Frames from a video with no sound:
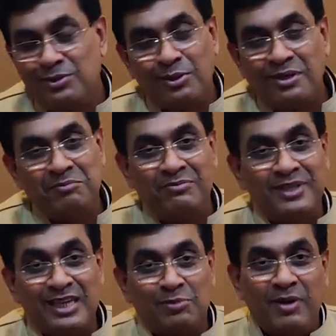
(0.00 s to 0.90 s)
So
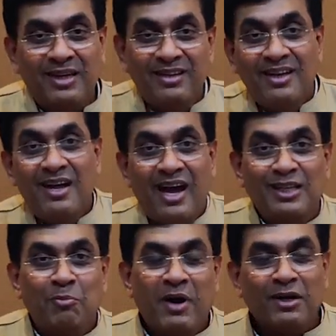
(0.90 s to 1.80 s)
that's my
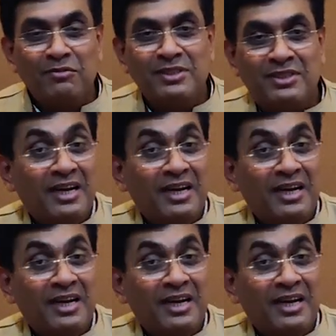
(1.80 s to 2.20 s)
other part of this.